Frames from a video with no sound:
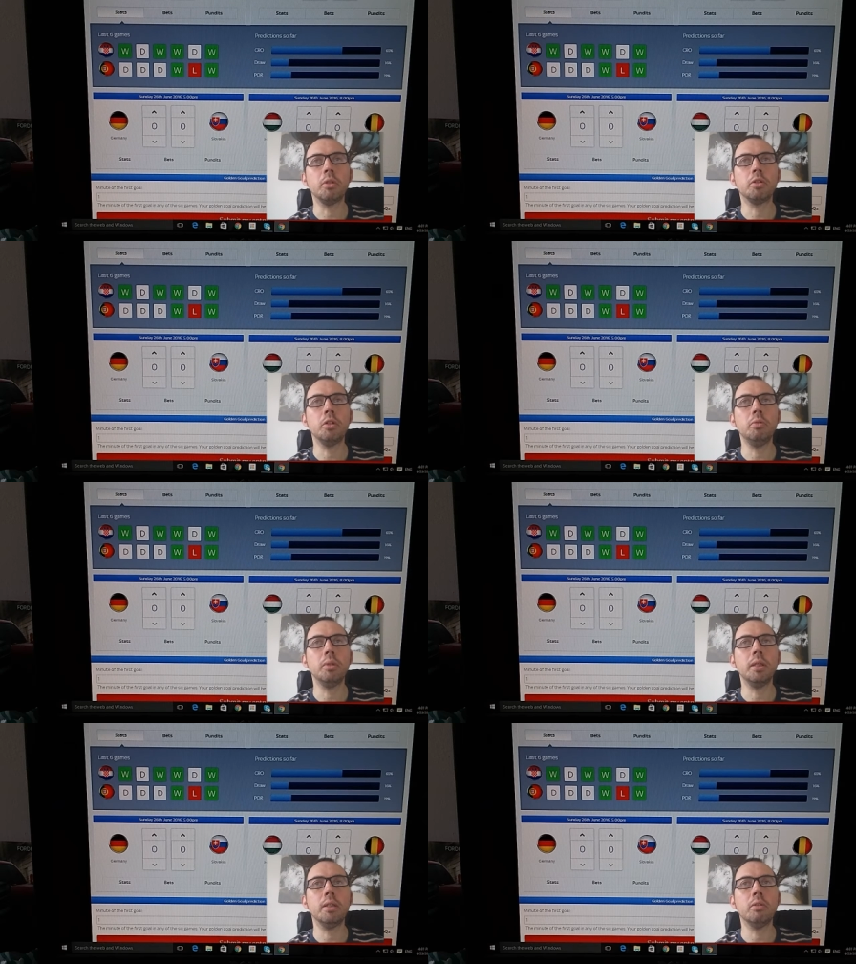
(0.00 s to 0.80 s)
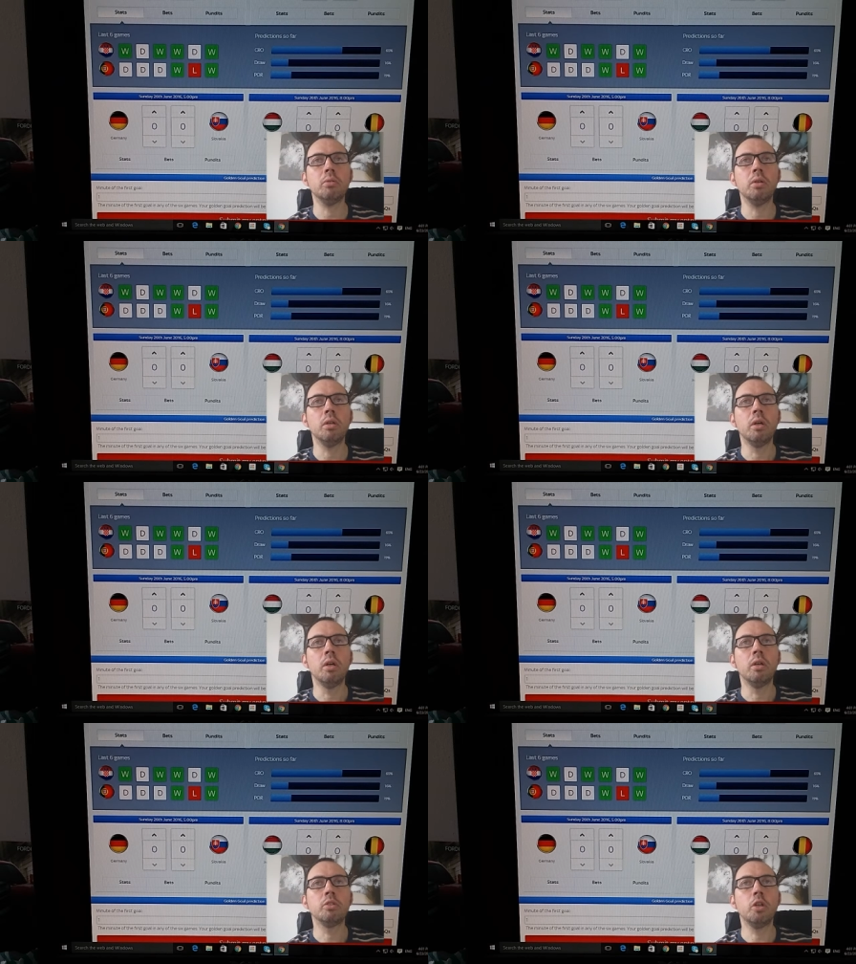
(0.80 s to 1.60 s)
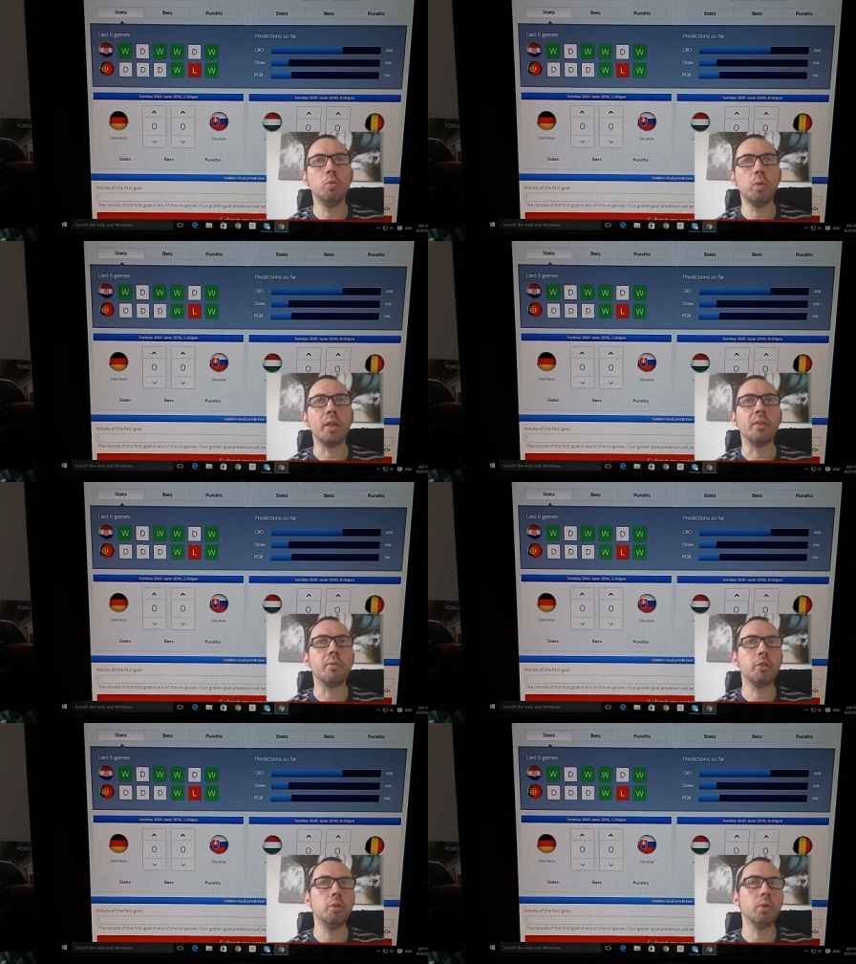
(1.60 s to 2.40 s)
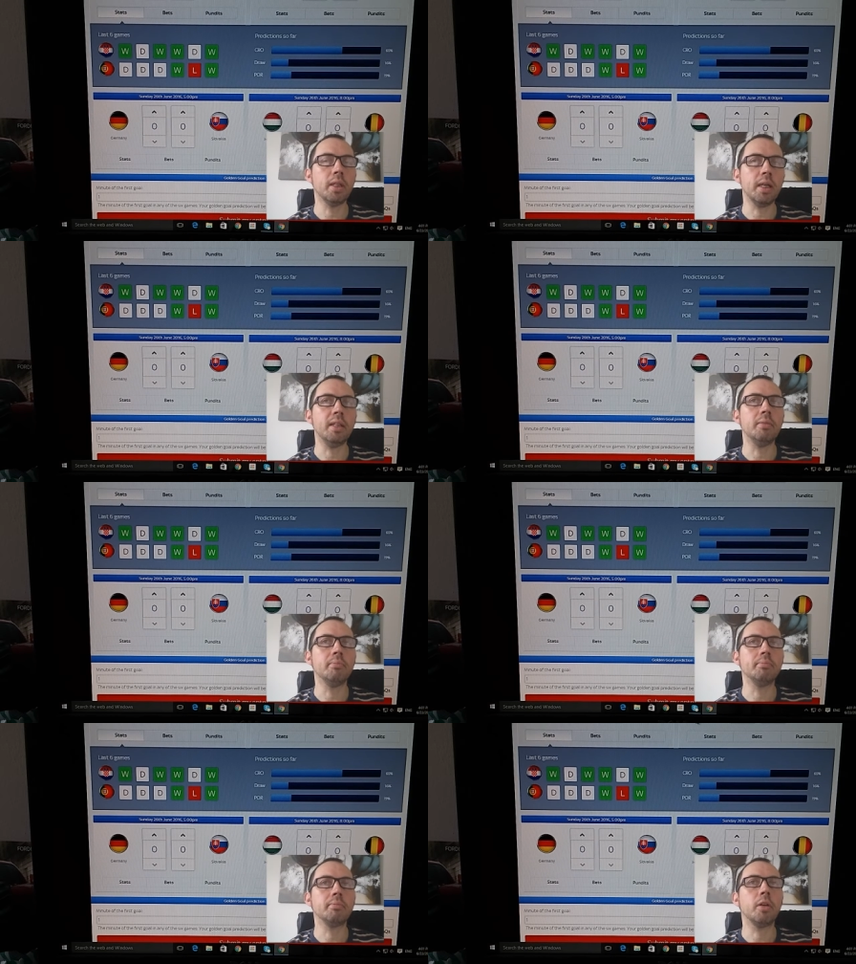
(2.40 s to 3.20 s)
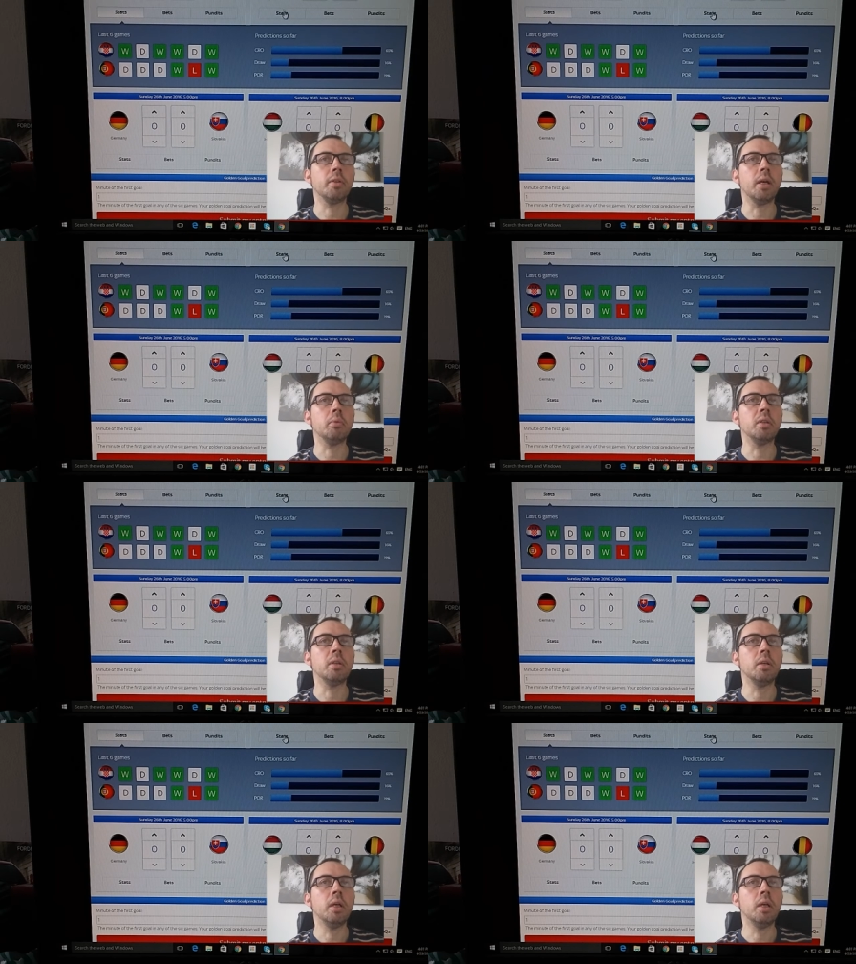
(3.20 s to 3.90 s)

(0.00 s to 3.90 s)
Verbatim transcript: Two 0 two one, two one again on that one.